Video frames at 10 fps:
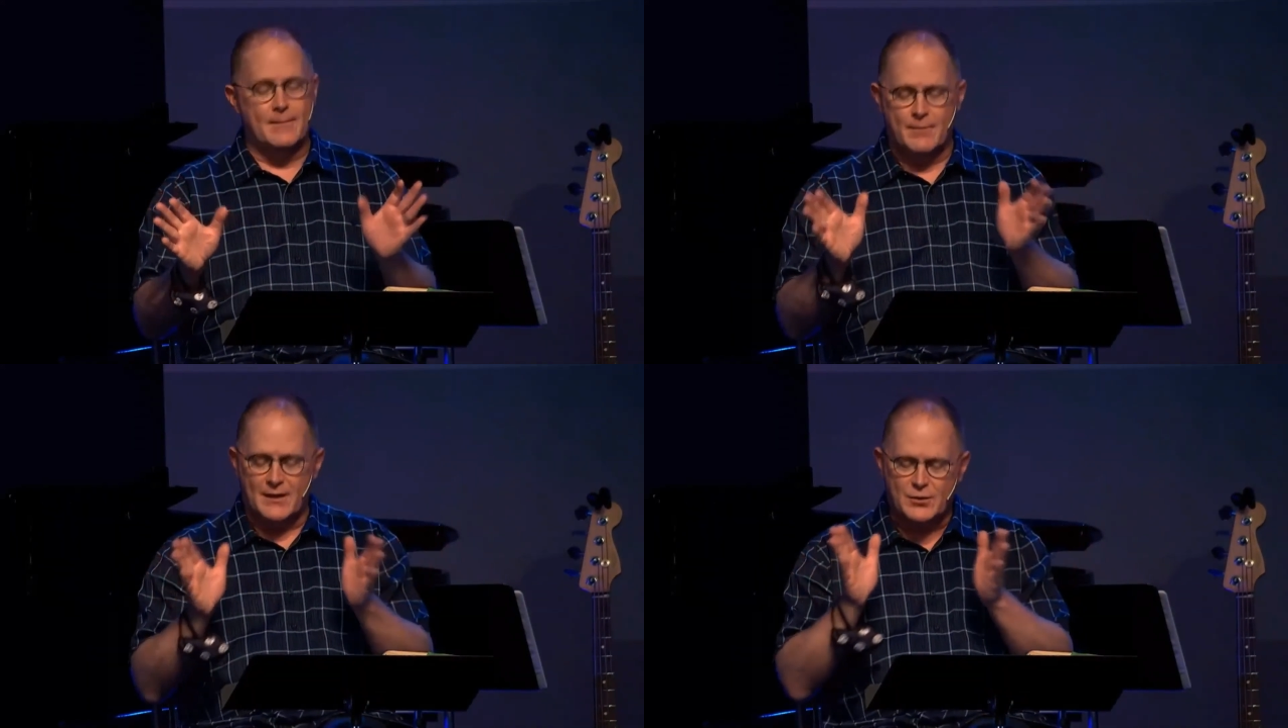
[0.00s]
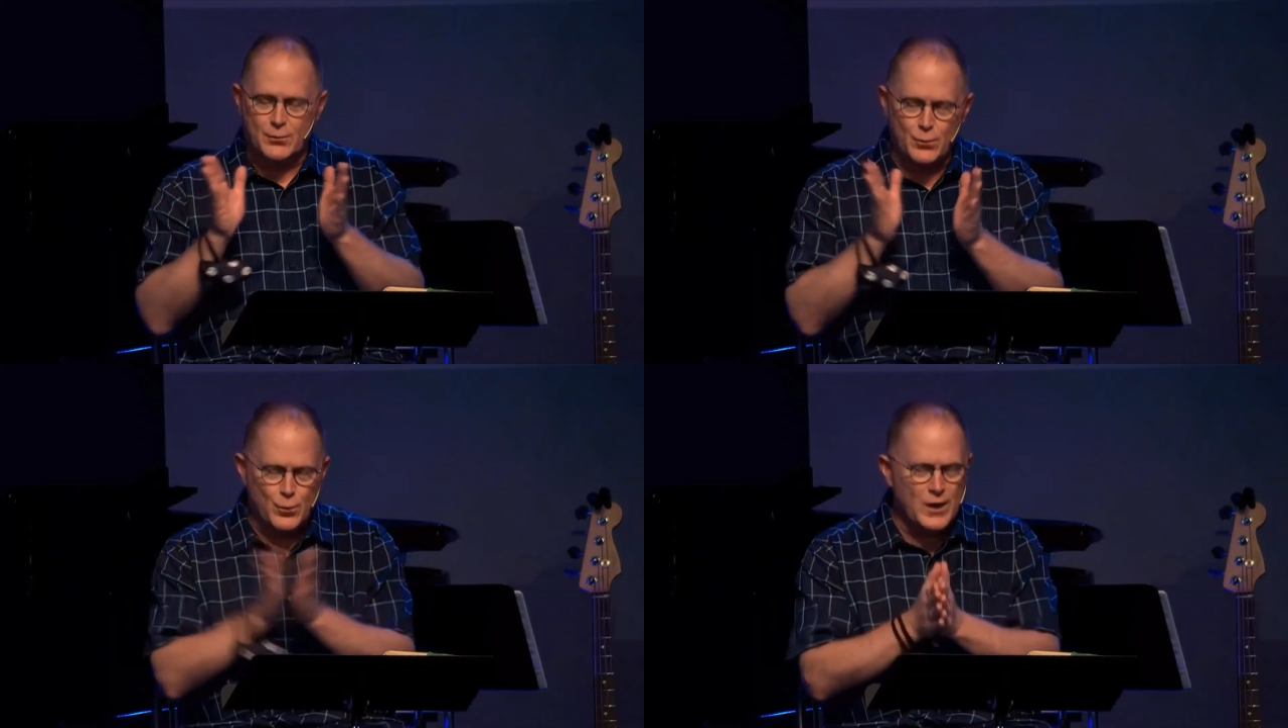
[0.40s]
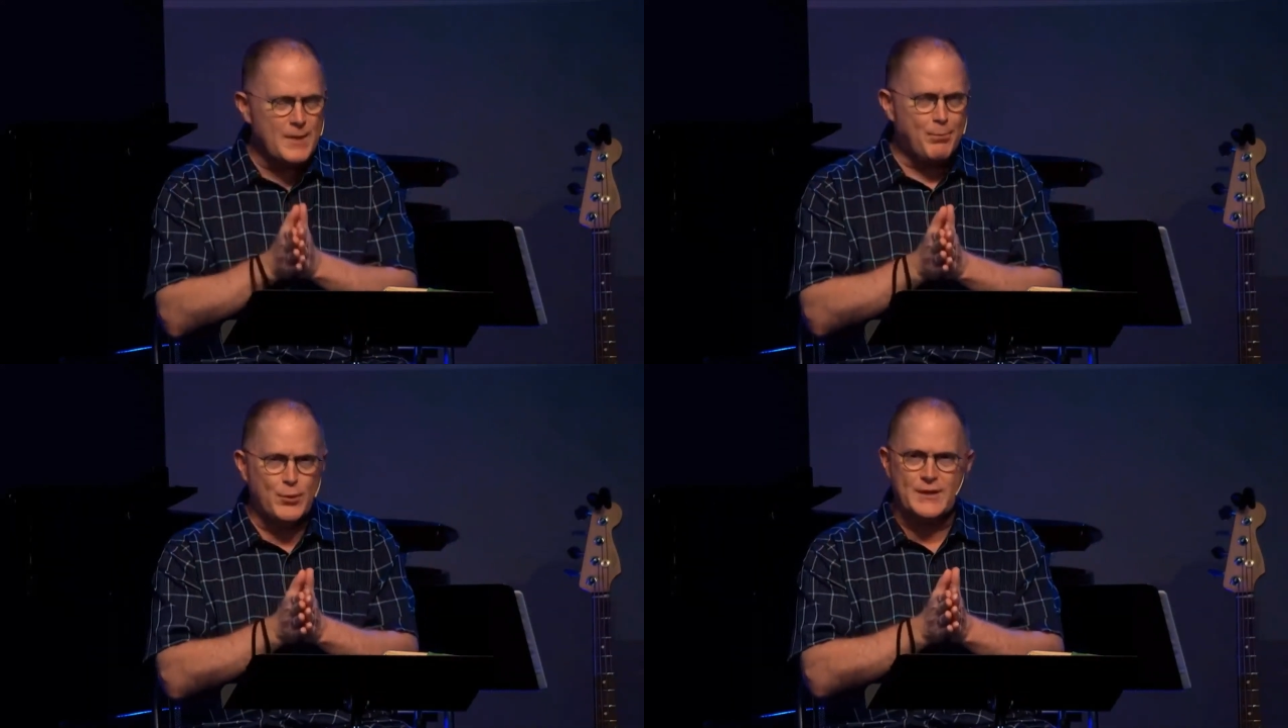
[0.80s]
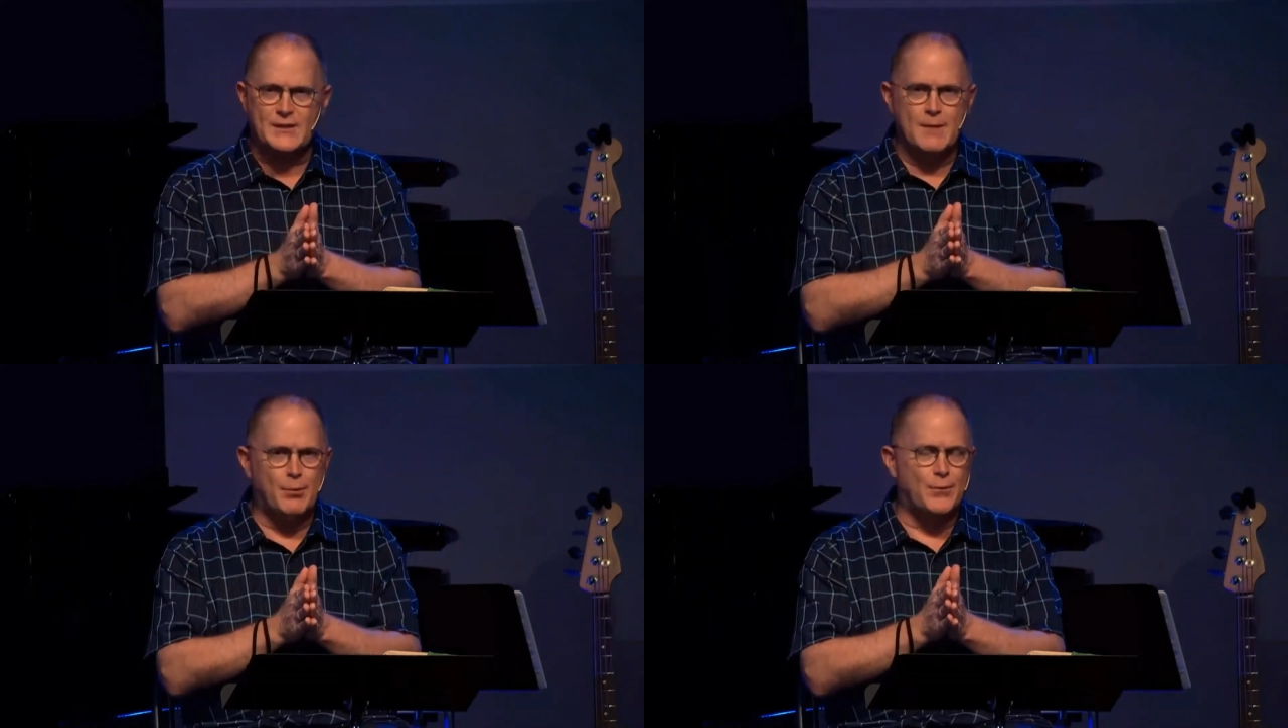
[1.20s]
It's really pretty
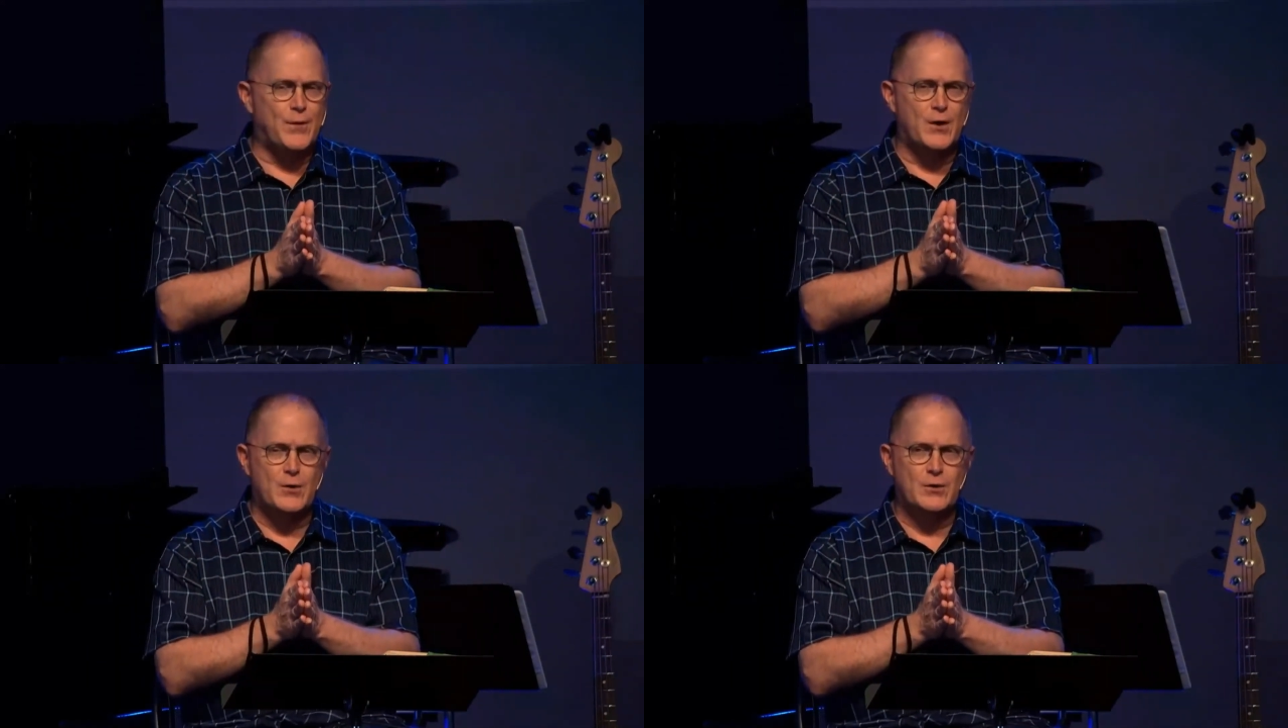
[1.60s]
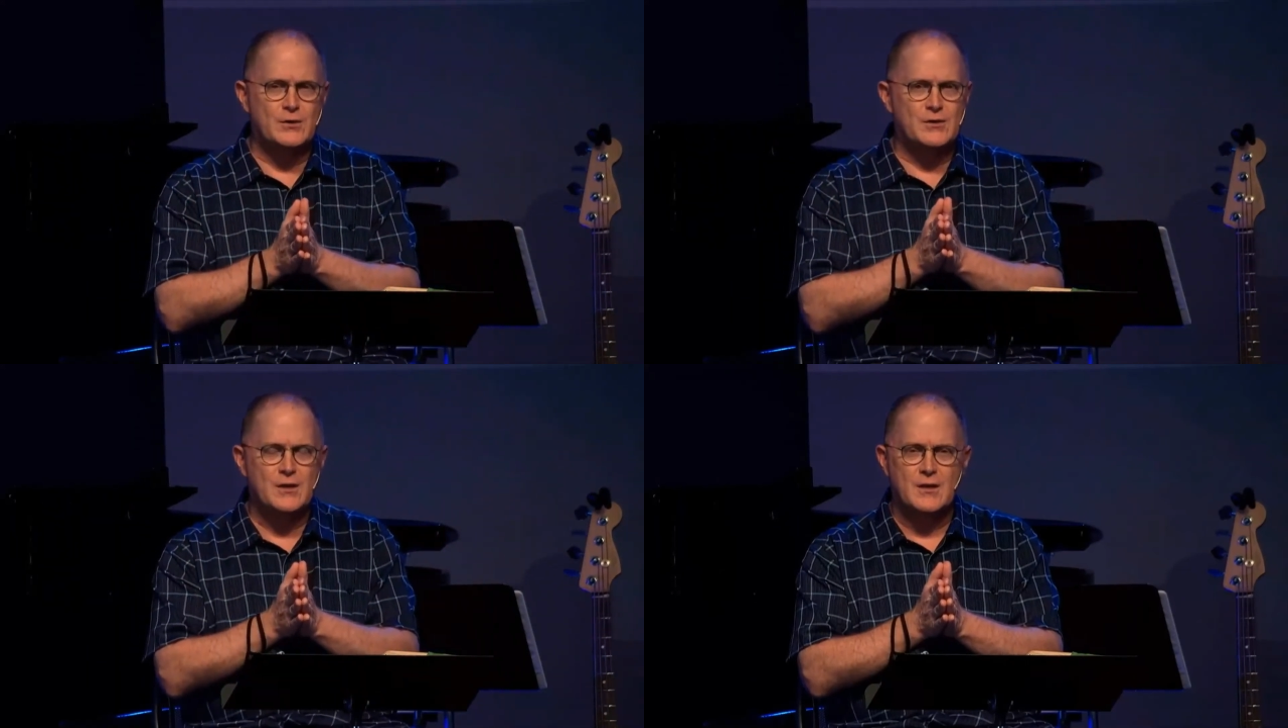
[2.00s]
simple, folks.